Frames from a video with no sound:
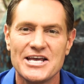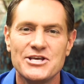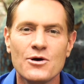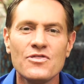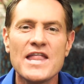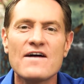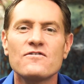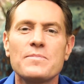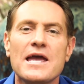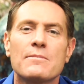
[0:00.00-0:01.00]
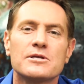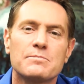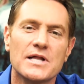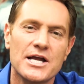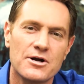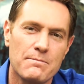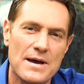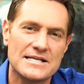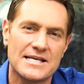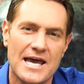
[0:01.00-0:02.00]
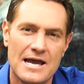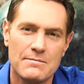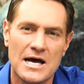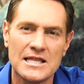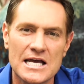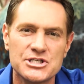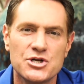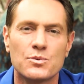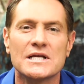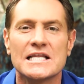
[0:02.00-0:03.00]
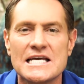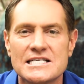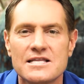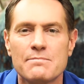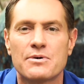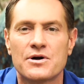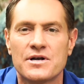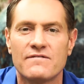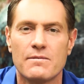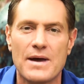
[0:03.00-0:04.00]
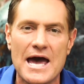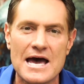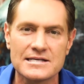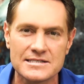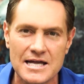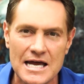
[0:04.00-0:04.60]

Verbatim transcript: You'll never be able to play your best game unless you release the burden of the past,